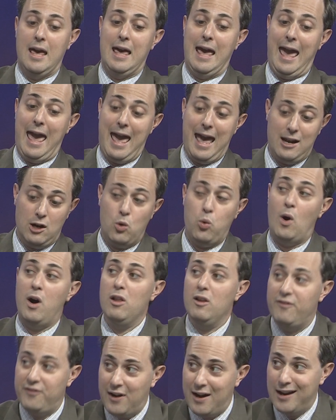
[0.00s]
and
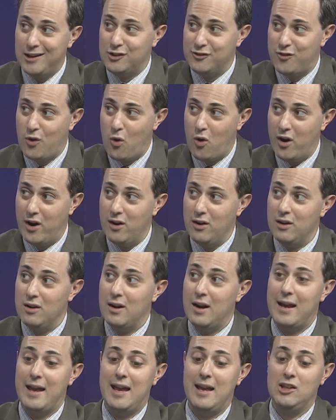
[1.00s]
qualifies for
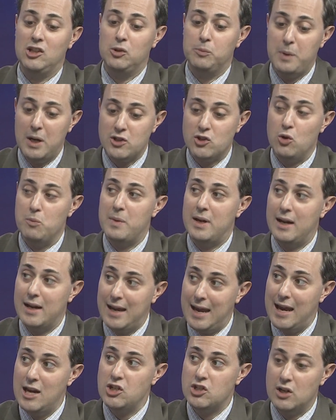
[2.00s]
a special
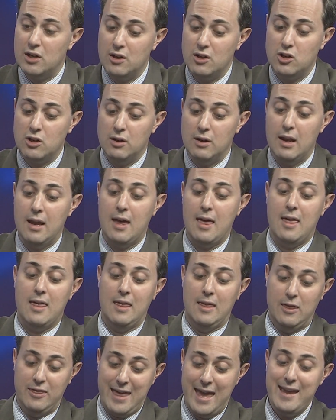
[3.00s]
medication,
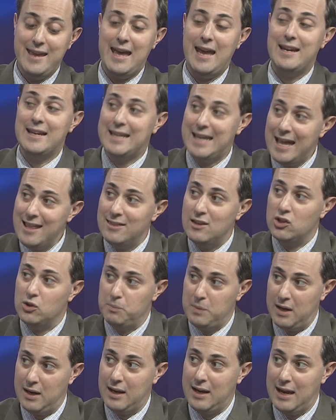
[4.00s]
they can get this
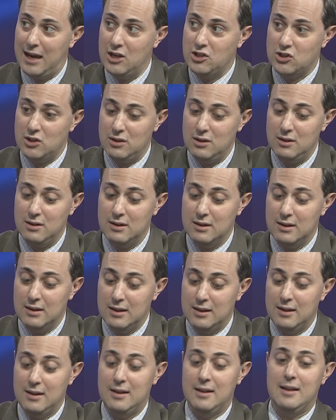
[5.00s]
medication
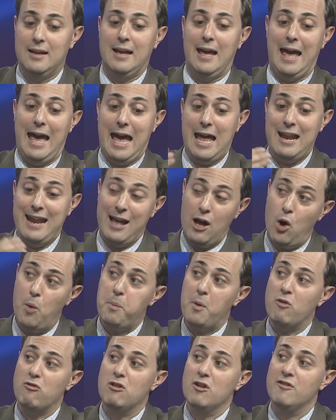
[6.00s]
and
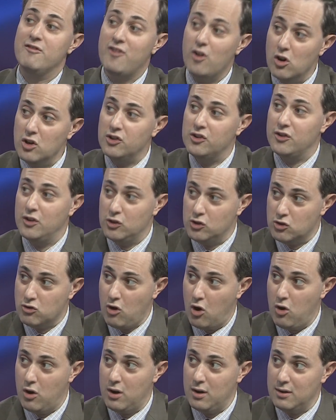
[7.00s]
help reverse the
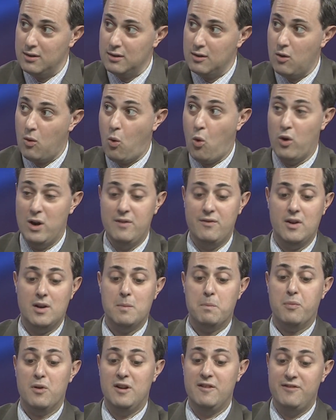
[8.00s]
stroke or even
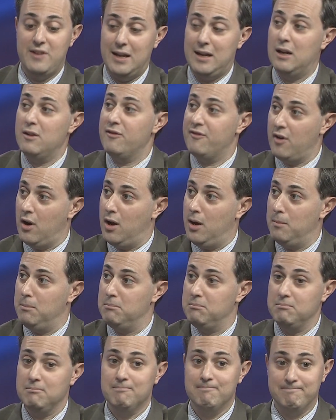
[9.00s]
prevent it
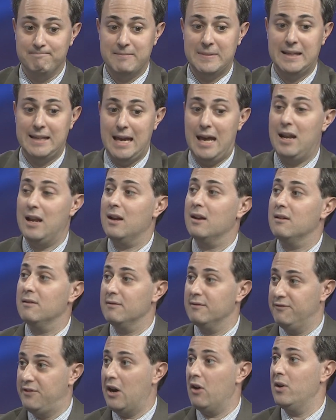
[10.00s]
from getting
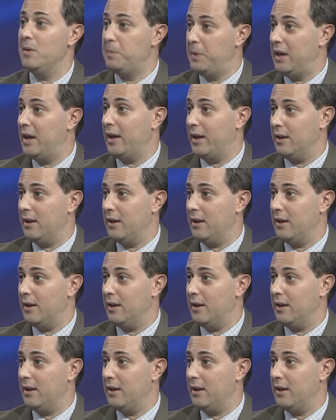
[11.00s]
very big.